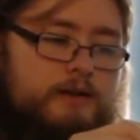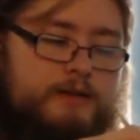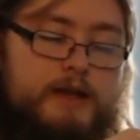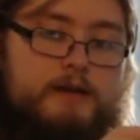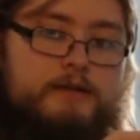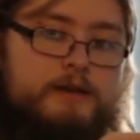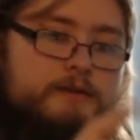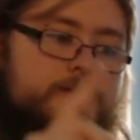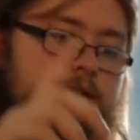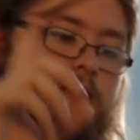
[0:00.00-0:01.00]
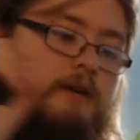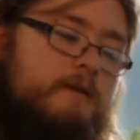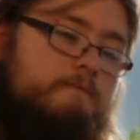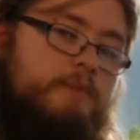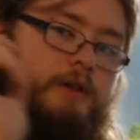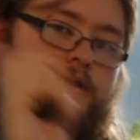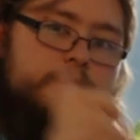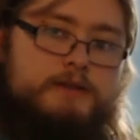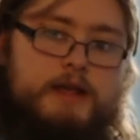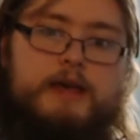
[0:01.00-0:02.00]
the Inklings, but
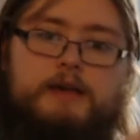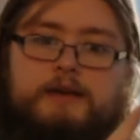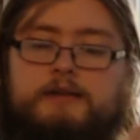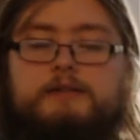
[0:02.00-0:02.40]
there's Link,